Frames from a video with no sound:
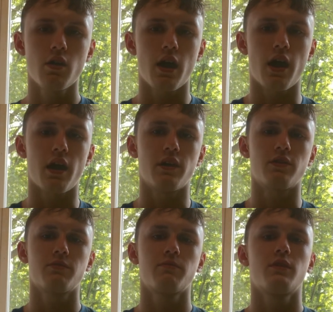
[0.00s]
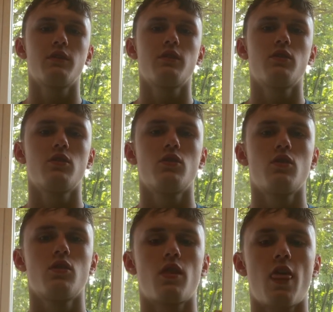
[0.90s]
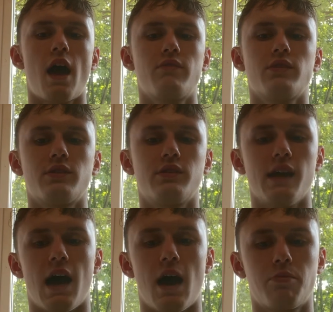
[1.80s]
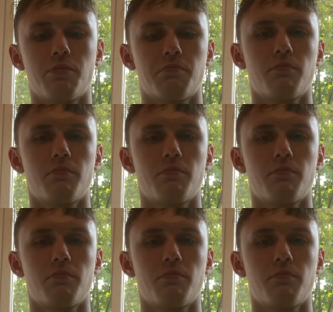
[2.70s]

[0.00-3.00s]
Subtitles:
And having this gap